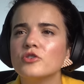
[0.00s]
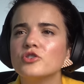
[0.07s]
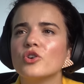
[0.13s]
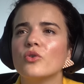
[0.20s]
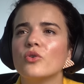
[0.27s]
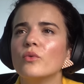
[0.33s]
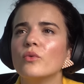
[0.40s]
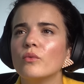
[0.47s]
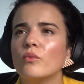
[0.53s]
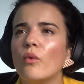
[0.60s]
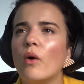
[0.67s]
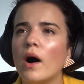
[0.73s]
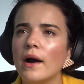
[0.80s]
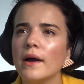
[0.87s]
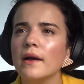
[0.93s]
So
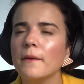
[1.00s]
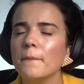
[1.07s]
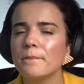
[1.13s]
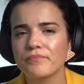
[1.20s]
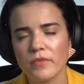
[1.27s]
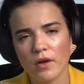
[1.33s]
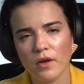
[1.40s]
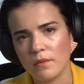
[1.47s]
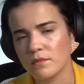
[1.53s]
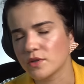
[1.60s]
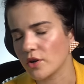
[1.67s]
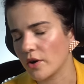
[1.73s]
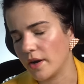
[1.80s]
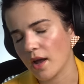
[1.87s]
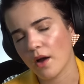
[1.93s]
why, I'm
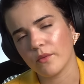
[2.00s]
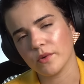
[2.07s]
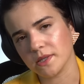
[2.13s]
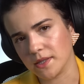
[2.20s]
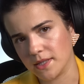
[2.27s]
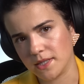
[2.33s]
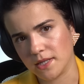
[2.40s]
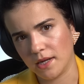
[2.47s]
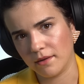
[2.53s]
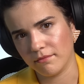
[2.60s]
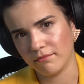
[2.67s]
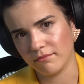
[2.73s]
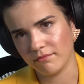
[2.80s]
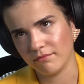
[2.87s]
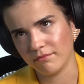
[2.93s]
sorry, I wasn't
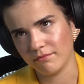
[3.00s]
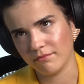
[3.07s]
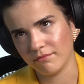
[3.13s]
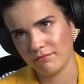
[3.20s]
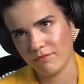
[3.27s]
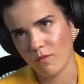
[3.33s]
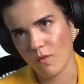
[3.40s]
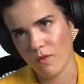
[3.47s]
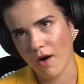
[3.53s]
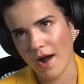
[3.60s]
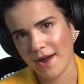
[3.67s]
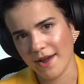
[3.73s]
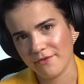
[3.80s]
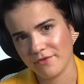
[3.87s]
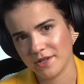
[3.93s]
listening.
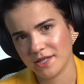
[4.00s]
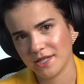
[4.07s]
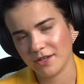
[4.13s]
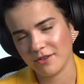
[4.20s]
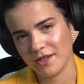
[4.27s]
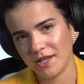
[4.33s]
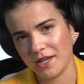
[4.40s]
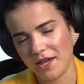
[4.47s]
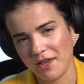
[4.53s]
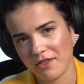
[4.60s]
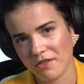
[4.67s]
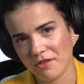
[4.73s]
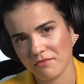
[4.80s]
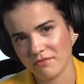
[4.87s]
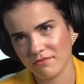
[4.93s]
Why does Heath